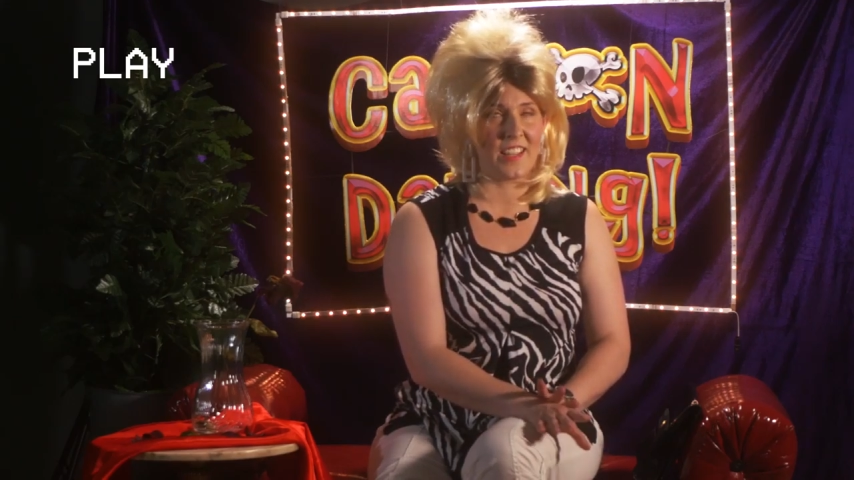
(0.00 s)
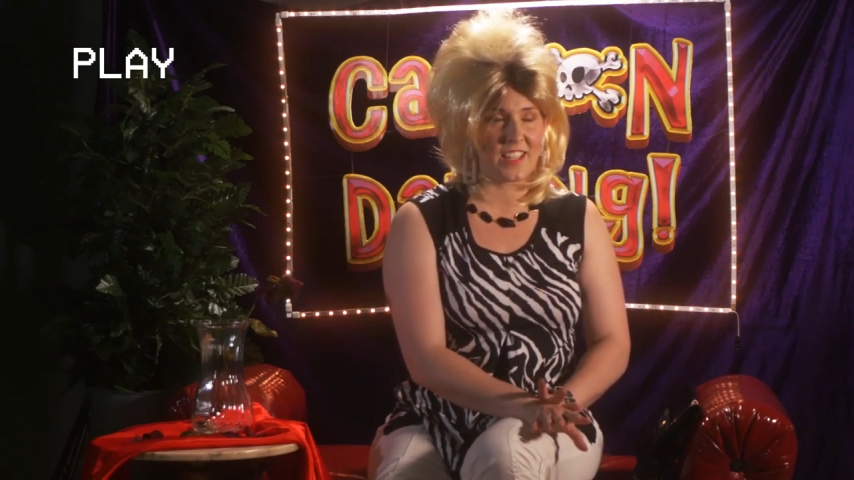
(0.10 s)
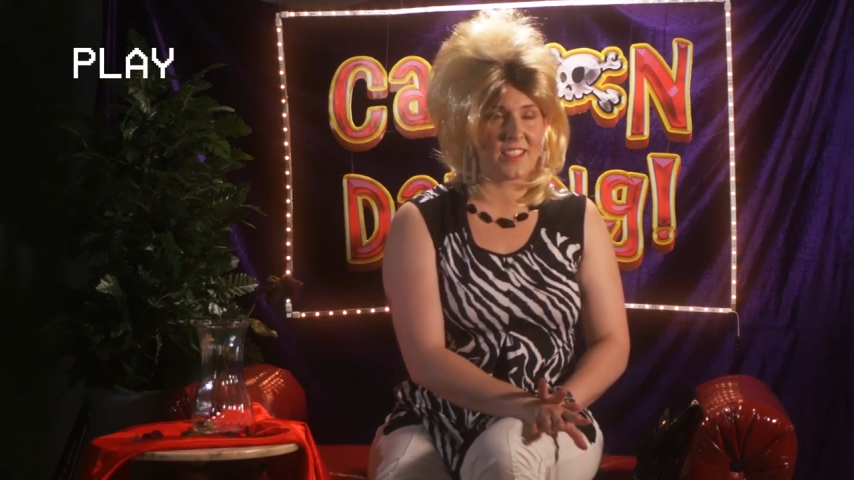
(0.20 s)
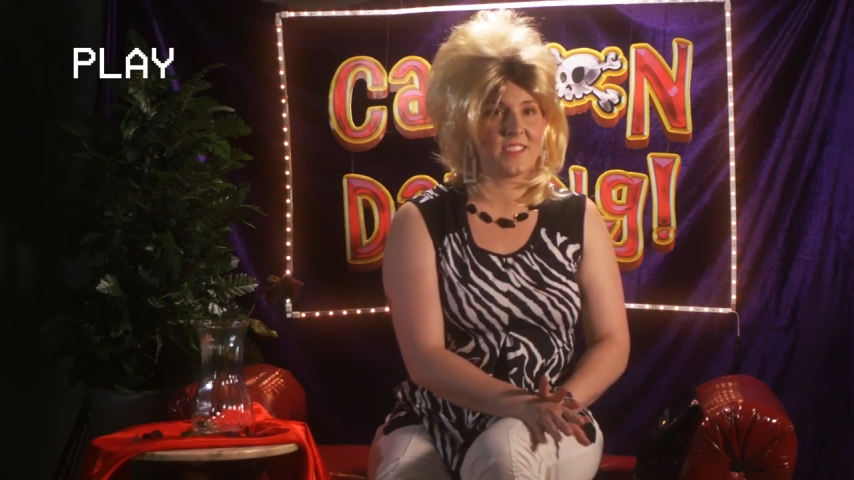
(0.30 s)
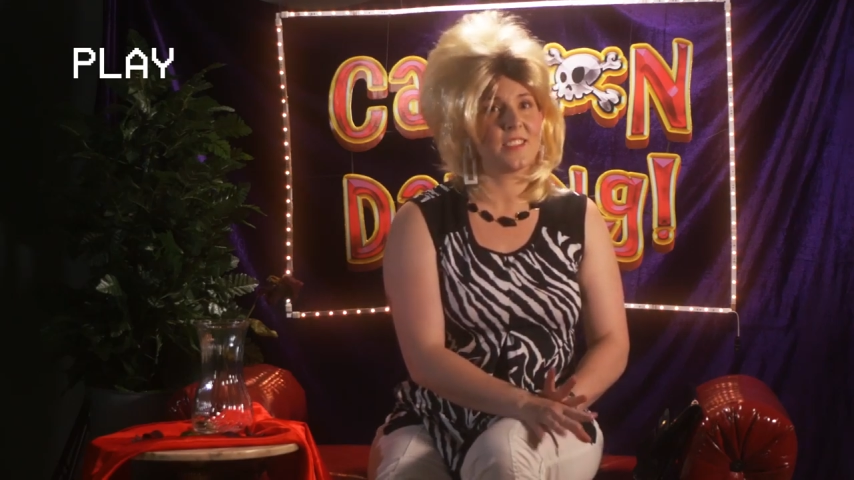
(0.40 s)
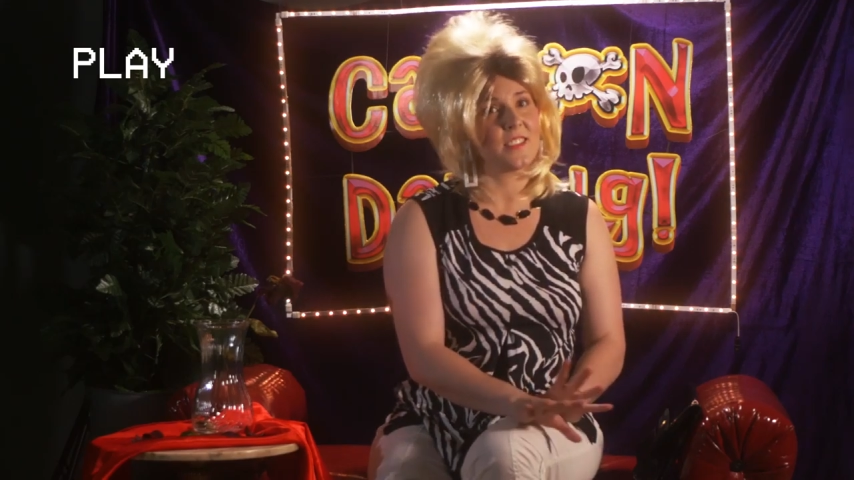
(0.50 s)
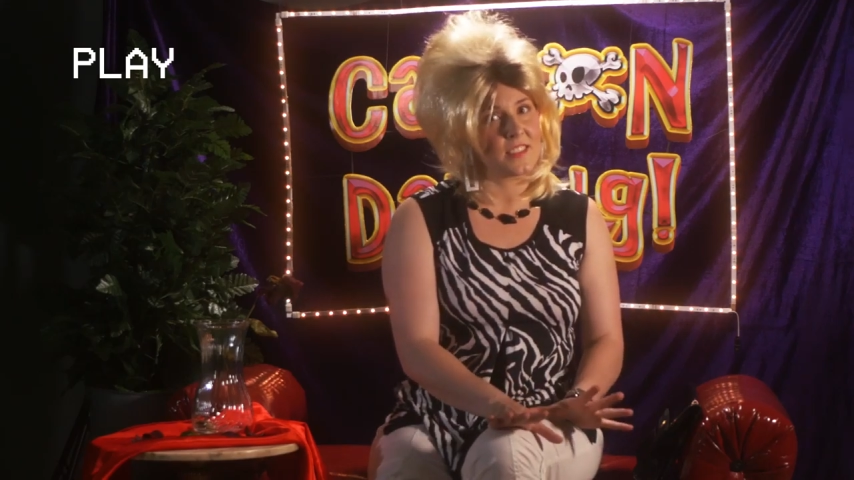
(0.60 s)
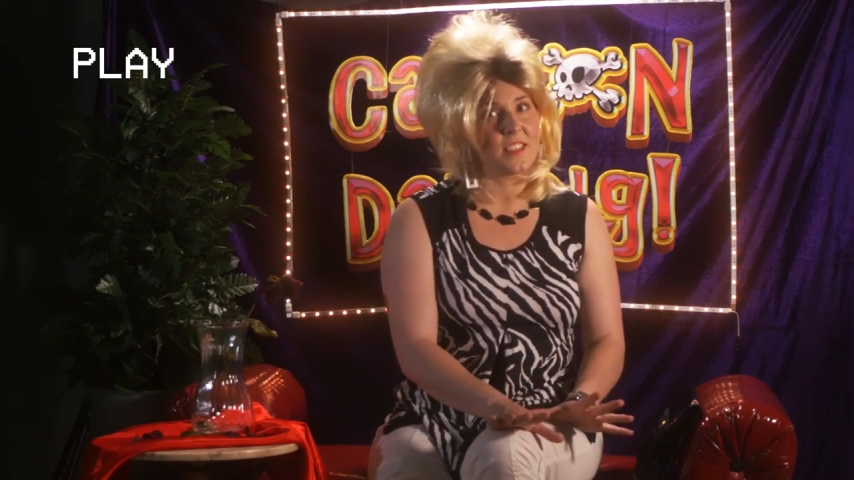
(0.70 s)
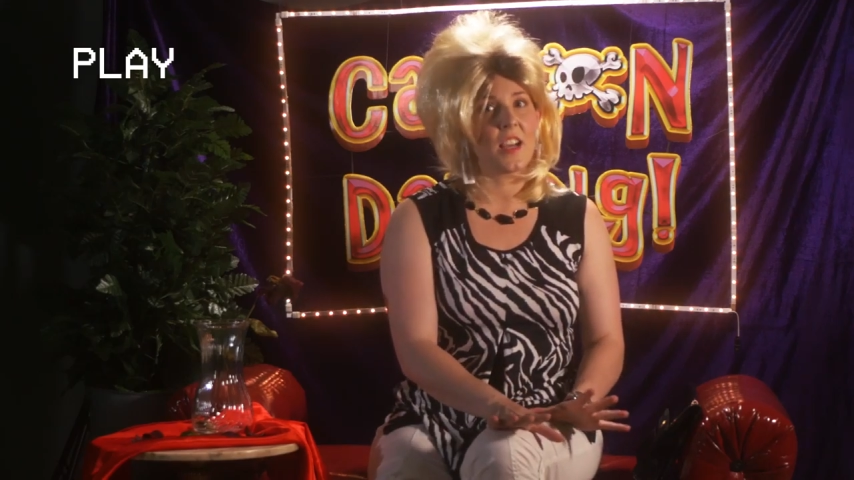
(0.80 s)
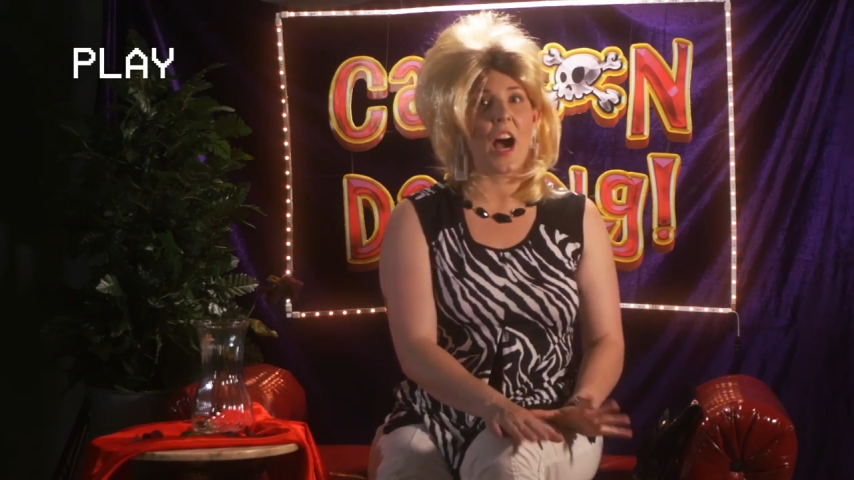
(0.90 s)
Like,
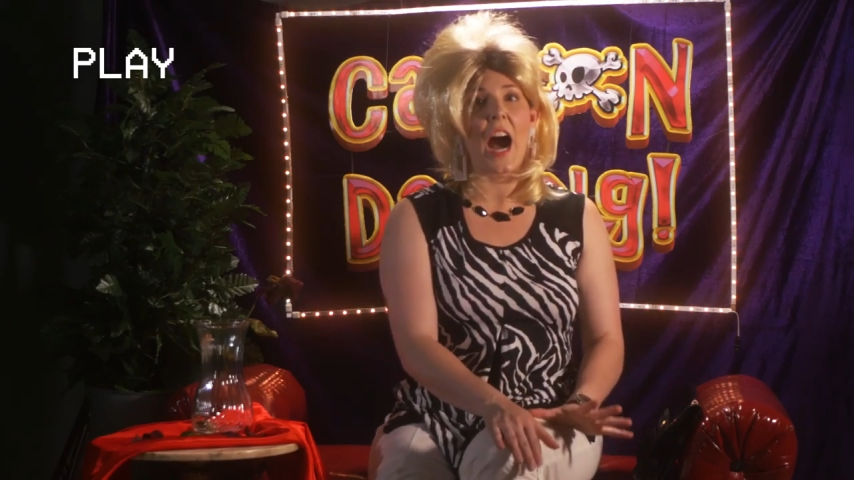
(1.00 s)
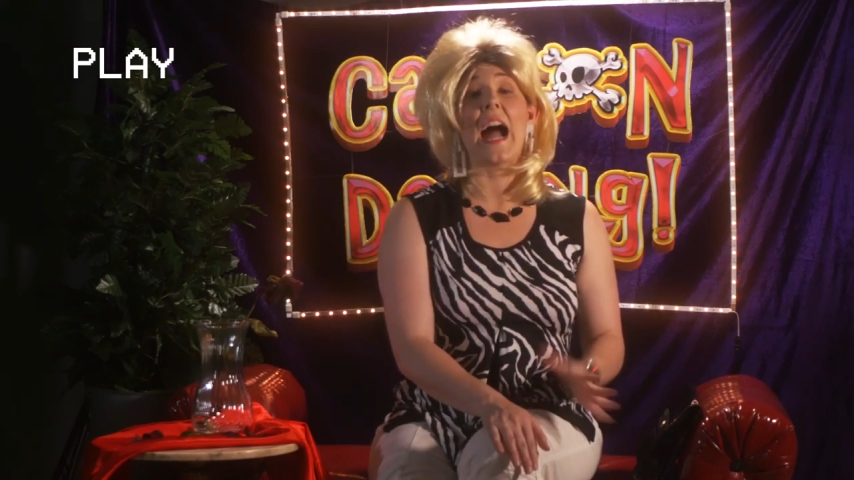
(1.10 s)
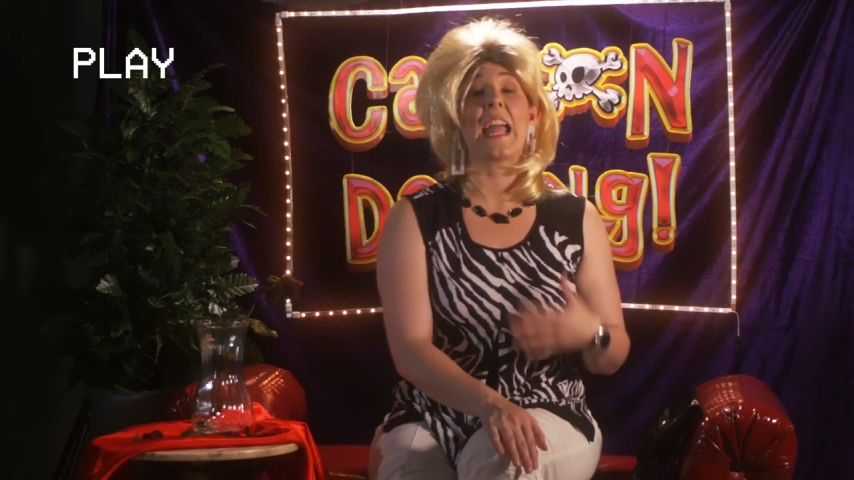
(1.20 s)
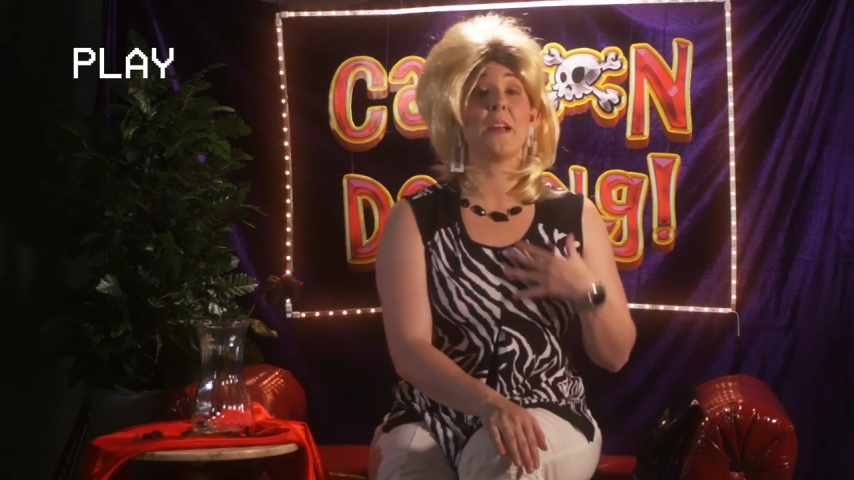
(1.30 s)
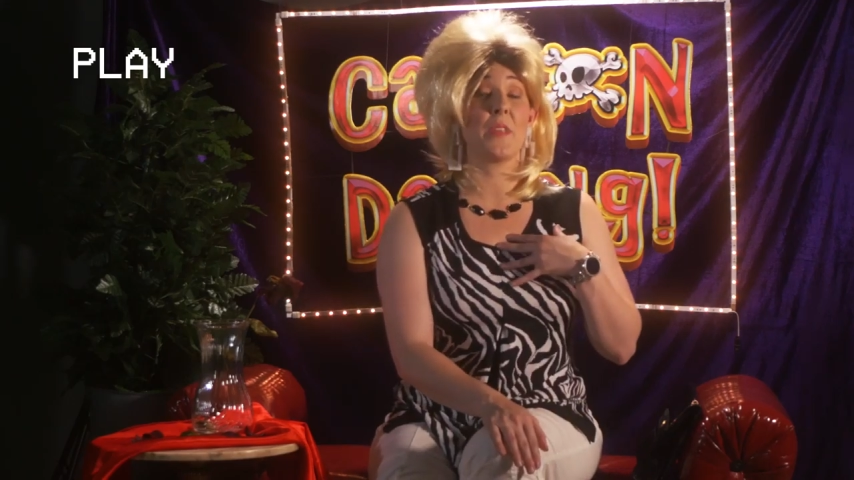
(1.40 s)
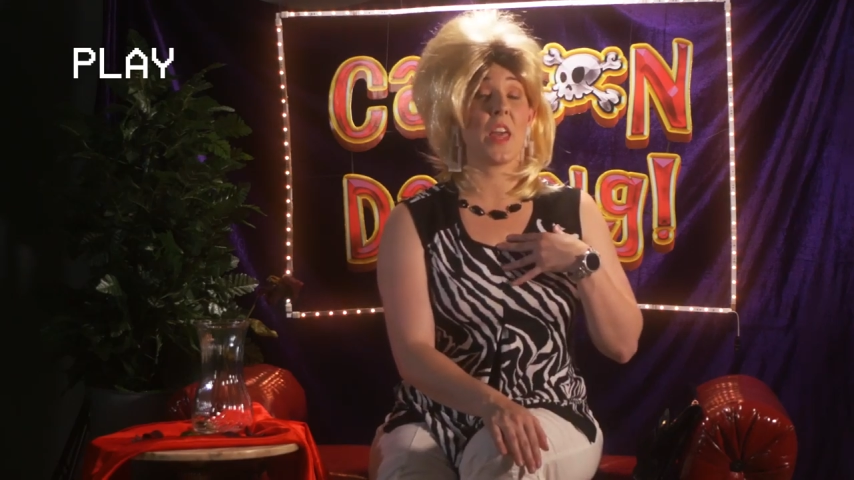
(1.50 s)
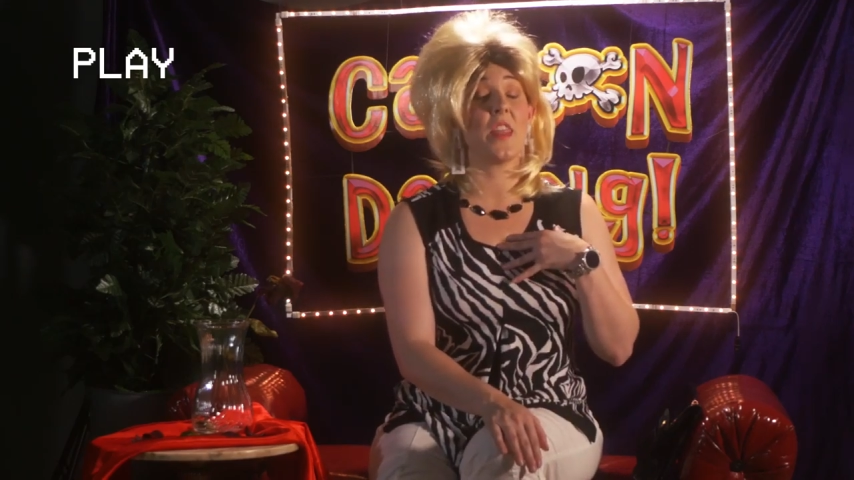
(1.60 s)
I am